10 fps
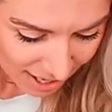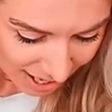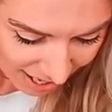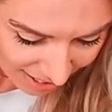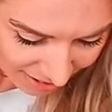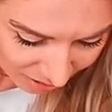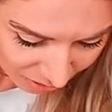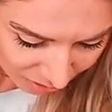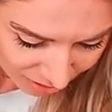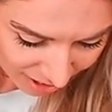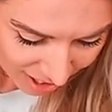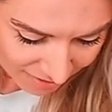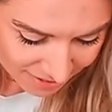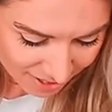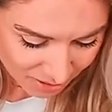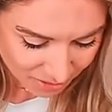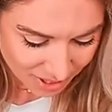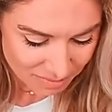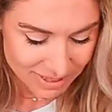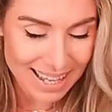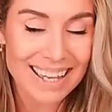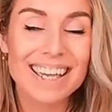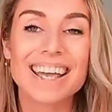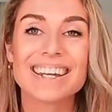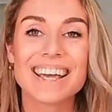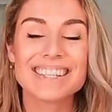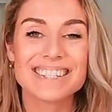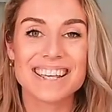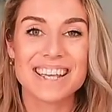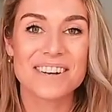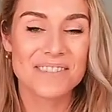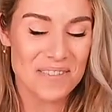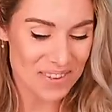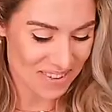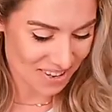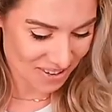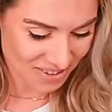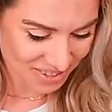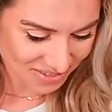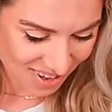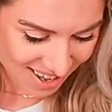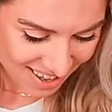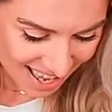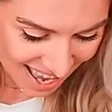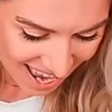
Uh, Nicole loves the cooling blanket. Nice to hear from you, Nicole, as well.